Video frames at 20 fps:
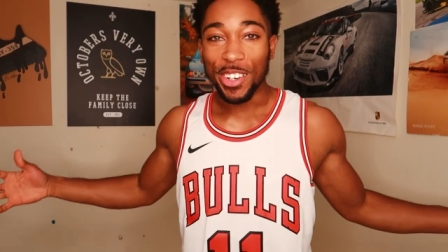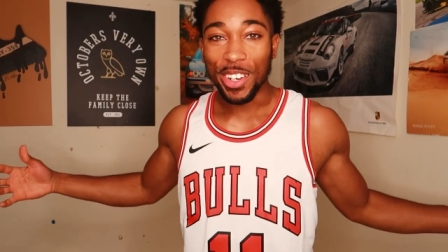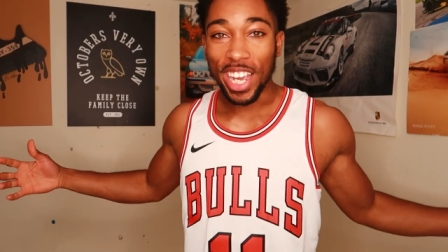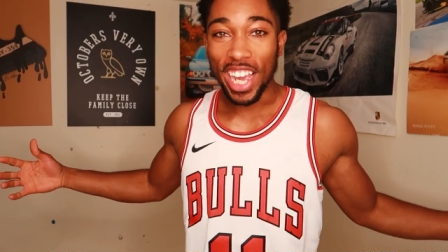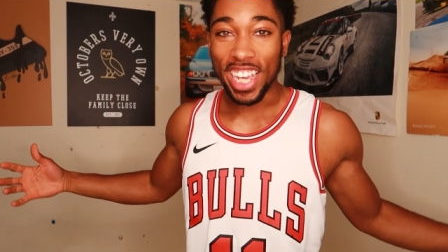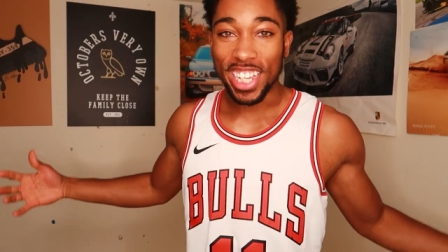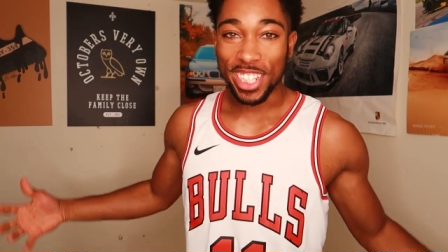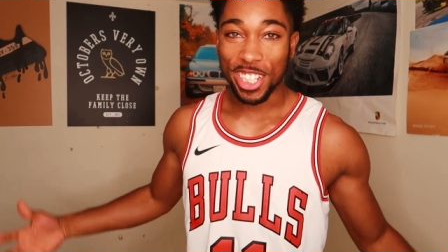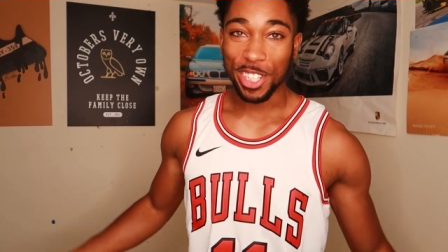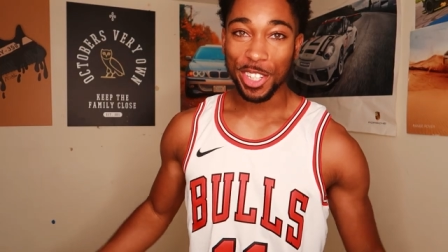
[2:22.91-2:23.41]

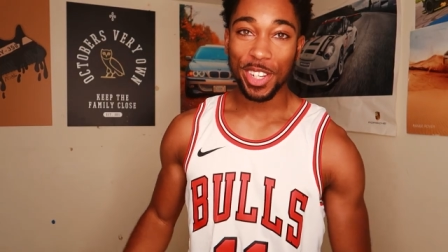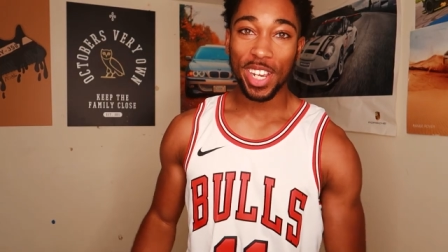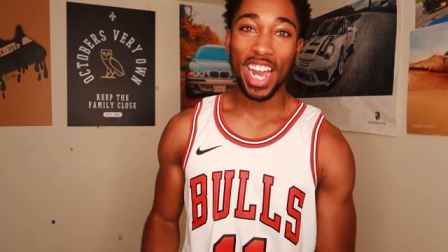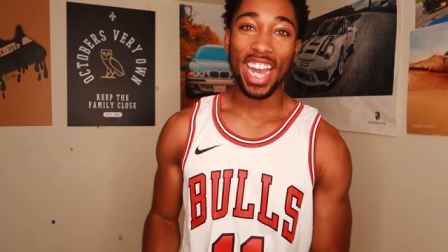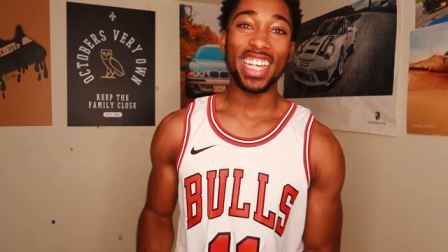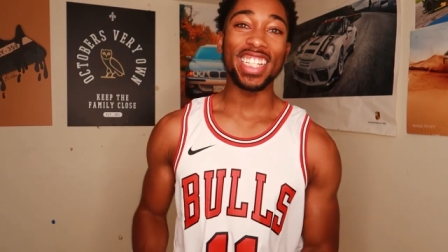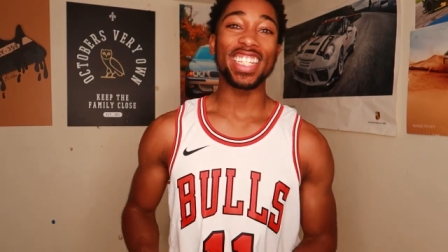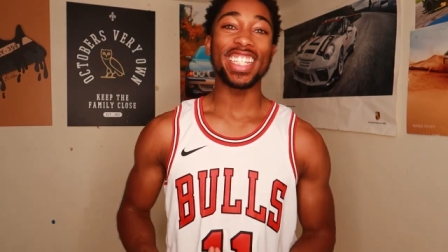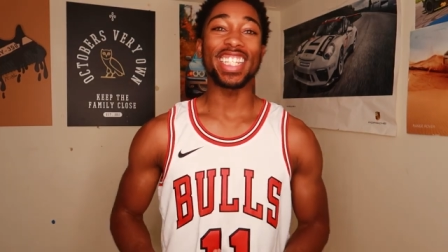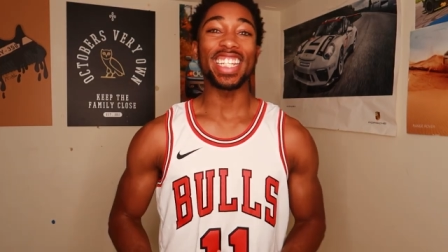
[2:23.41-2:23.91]
Okay, so you
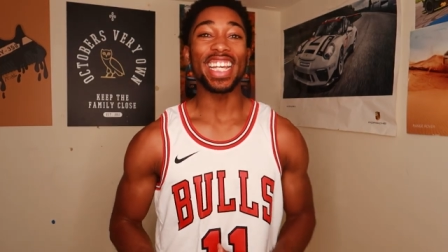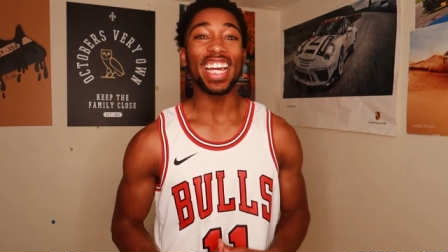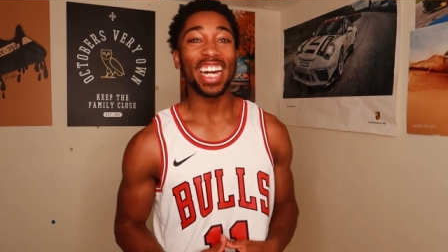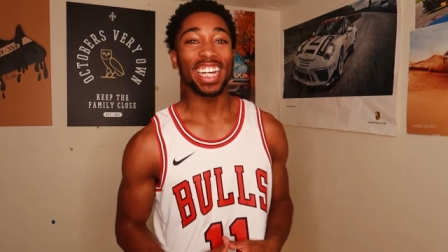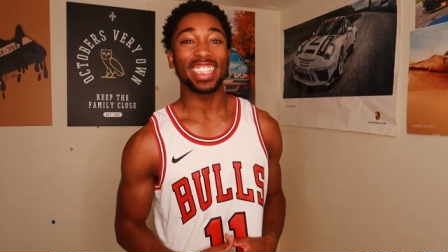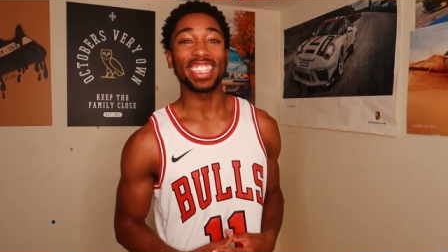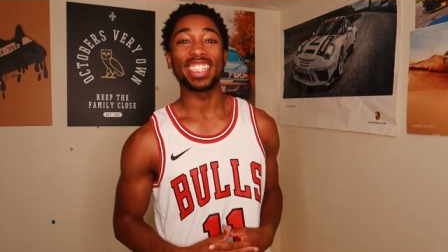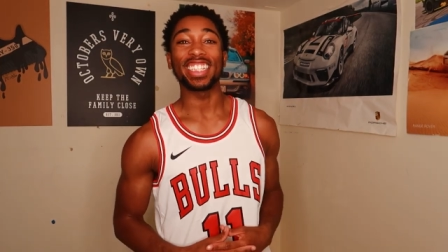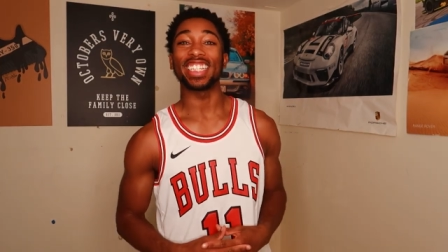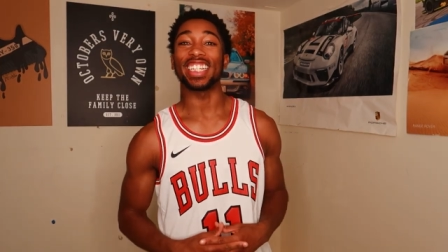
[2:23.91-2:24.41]
guys see
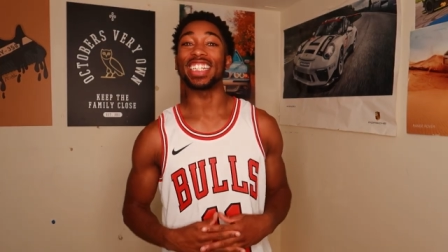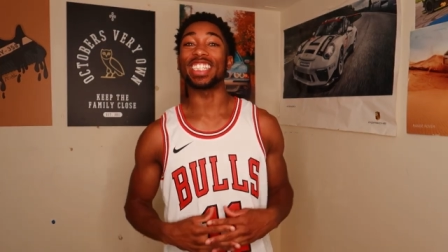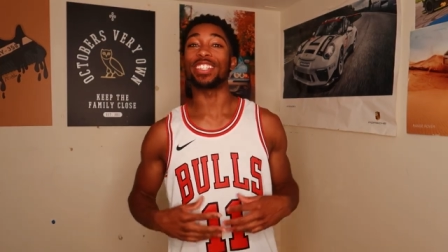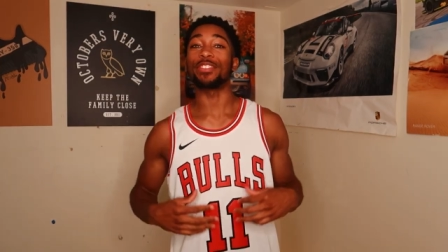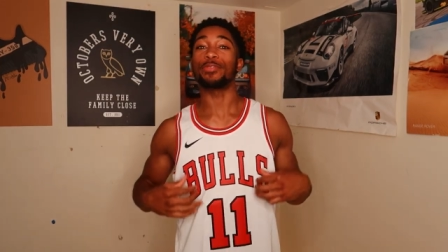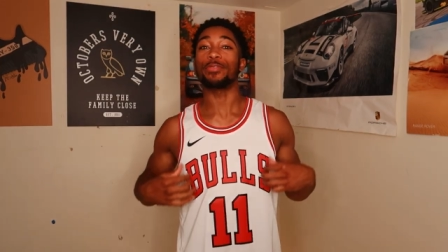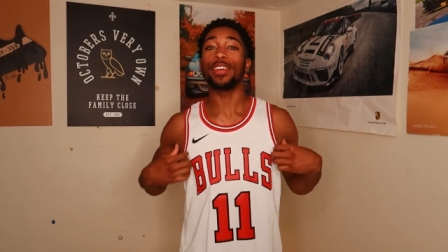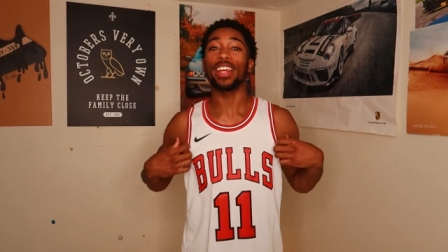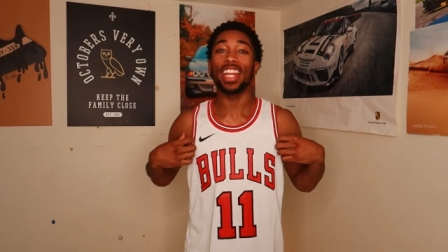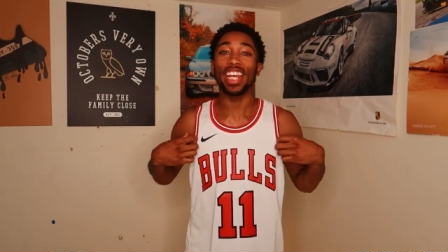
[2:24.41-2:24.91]
how this
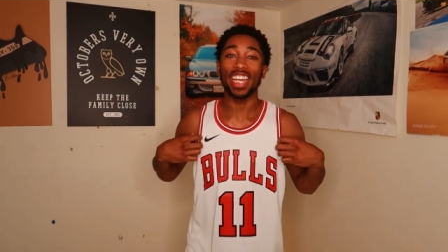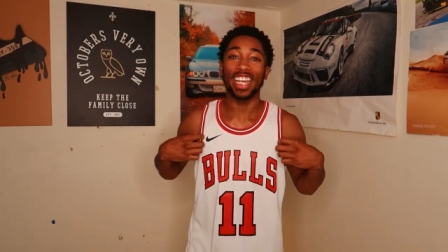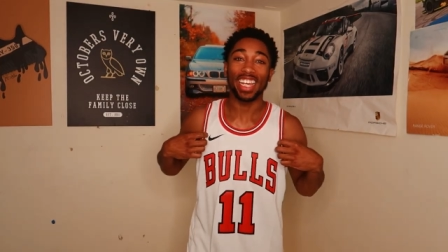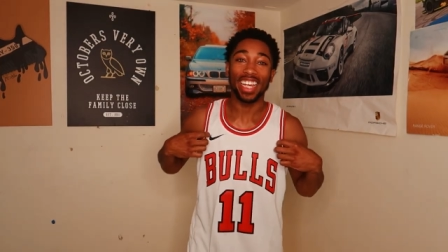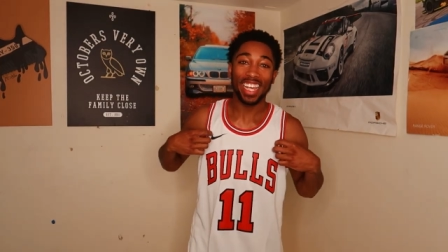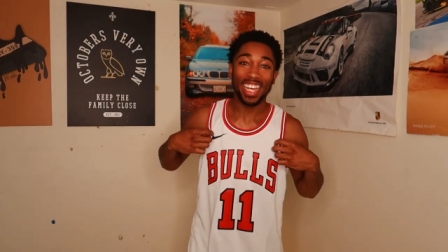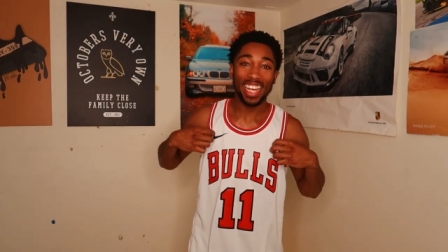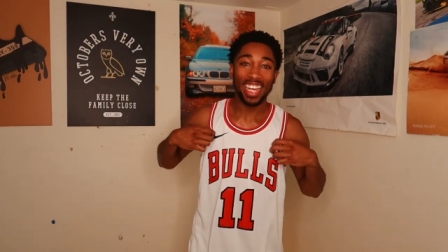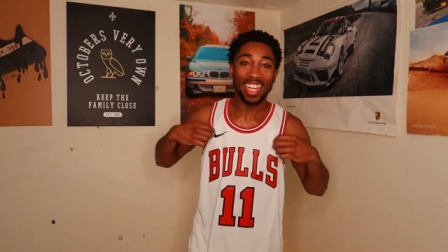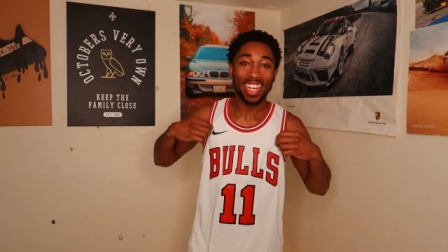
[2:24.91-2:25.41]
thing's
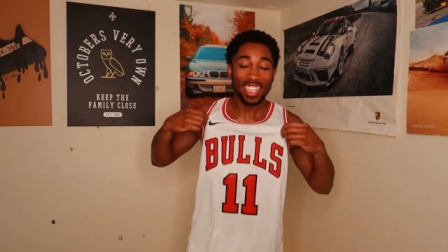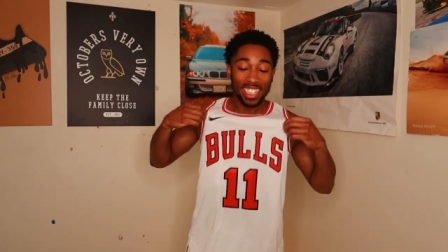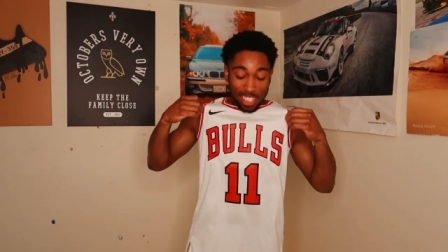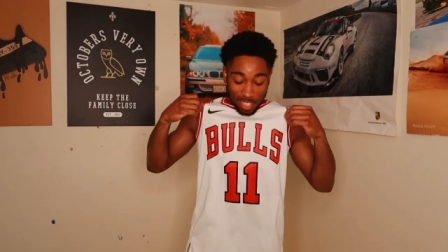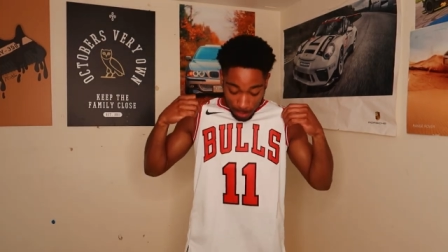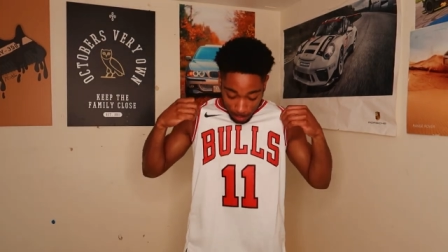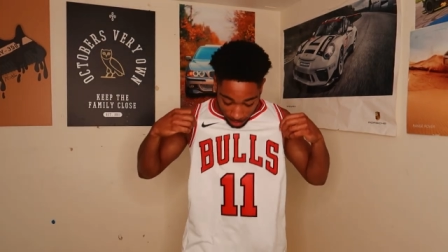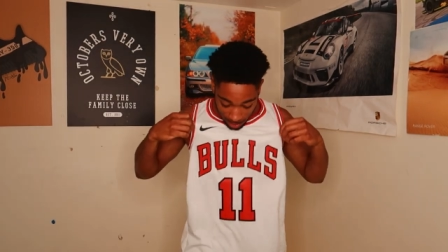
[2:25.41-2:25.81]
fitting. It is